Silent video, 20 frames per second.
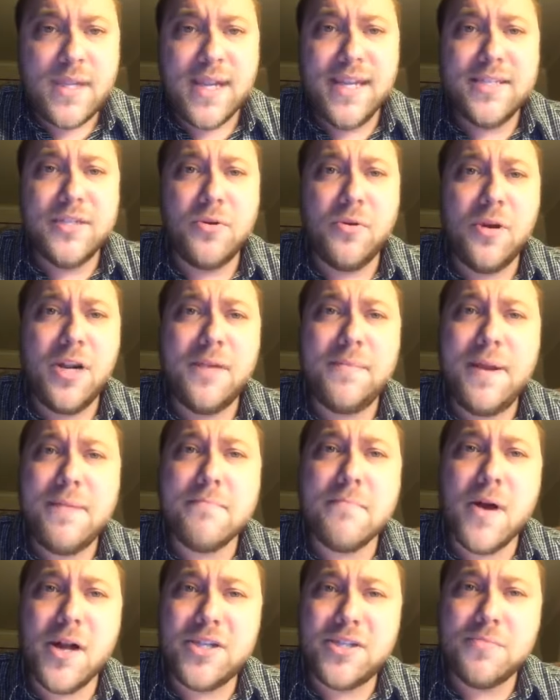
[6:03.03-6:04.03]
it's going to be
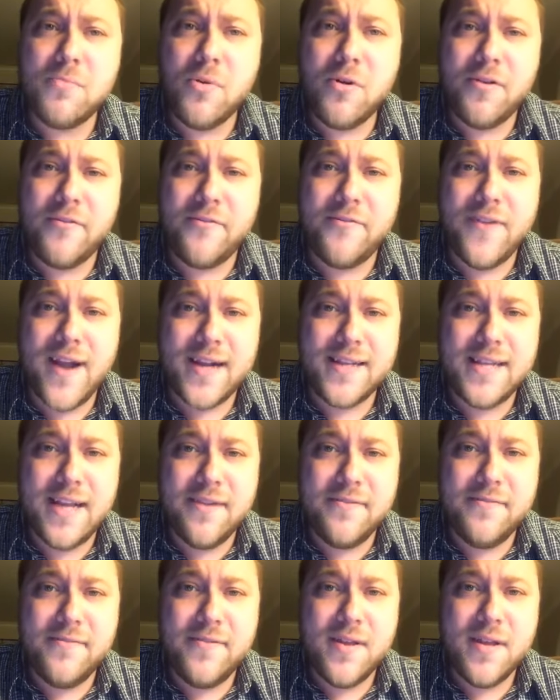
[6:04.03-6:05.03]
much more
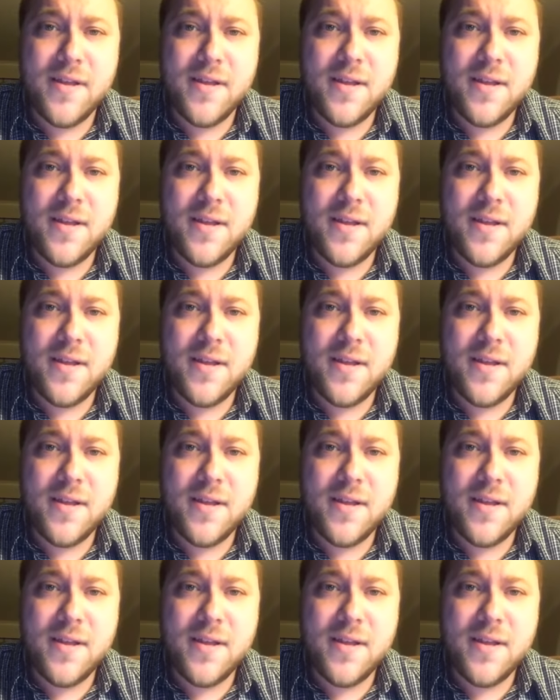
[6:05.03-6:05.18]
effective